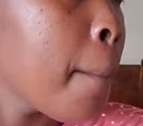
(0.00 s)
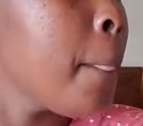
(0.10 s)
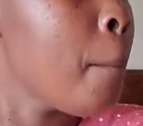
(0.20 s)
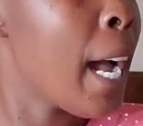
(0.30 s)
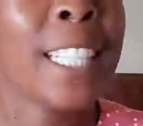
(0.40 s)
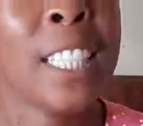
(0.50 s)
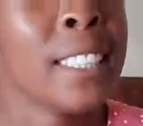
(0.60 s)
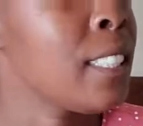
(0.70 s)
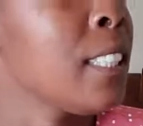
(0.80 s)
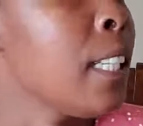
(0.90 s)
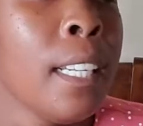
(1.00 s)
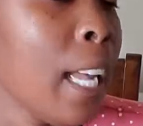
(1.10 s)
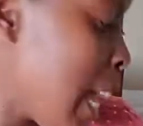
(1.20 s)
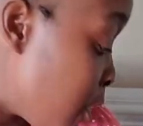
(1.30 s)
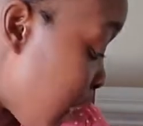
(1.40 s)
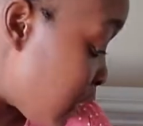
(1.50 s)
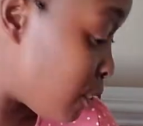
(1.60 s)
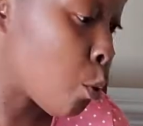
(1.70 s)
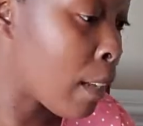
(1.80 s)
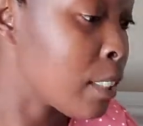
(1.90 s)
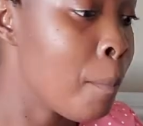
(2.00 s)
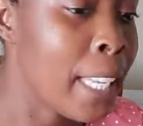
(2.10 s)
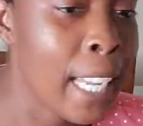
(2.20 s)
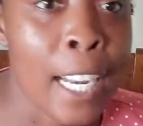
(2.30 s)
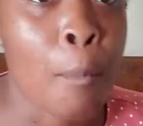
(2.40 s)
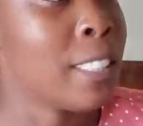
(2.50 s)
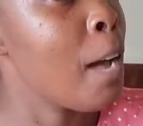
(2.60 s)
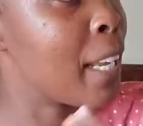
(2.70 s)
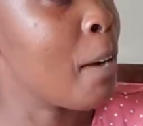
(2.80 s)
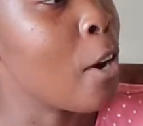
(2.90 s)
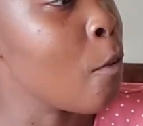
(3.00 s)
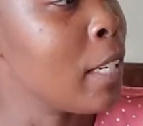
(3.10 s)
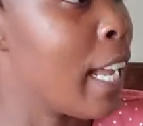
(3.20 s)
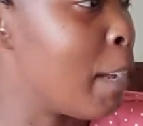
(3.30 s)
can actually style it in different areas of my